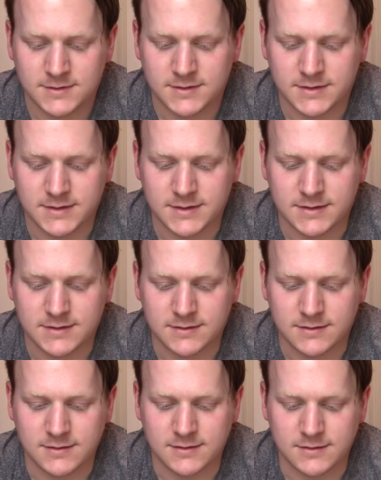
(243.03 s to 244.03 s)
I guess
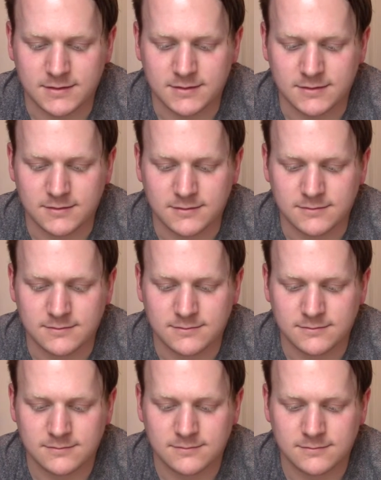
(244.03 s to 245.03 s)
I'd
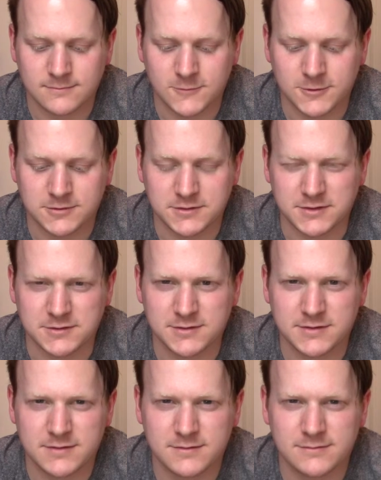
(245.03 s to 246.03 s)
wash
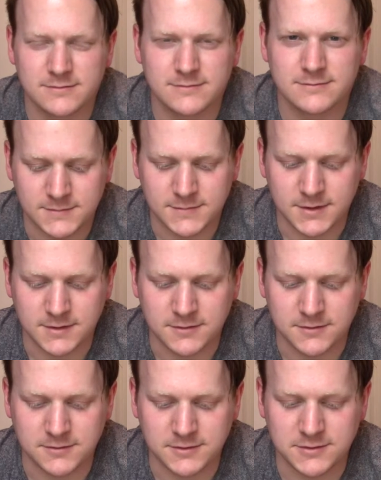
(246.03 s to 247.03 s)
dishes. I don't
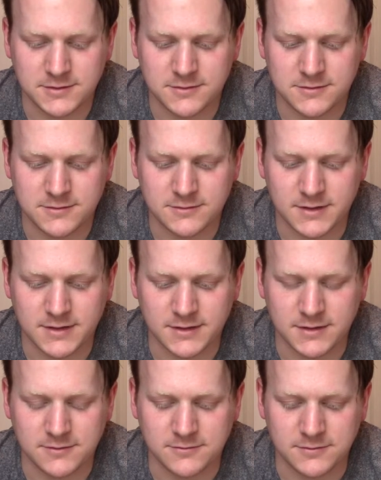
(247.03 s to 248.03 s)
know, each of those are like
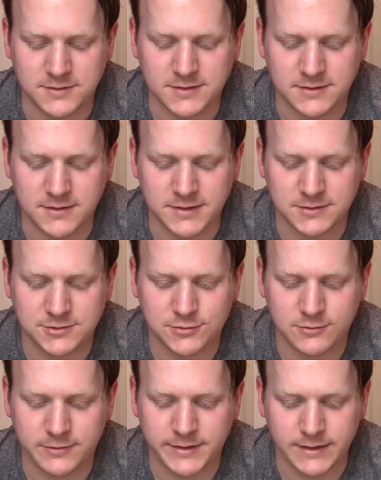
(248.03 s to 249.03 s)
equally like
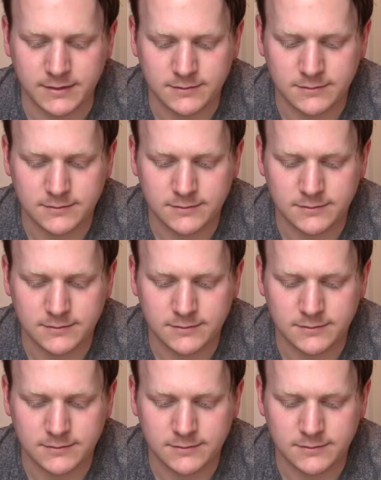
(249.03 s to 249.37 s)
chore-y.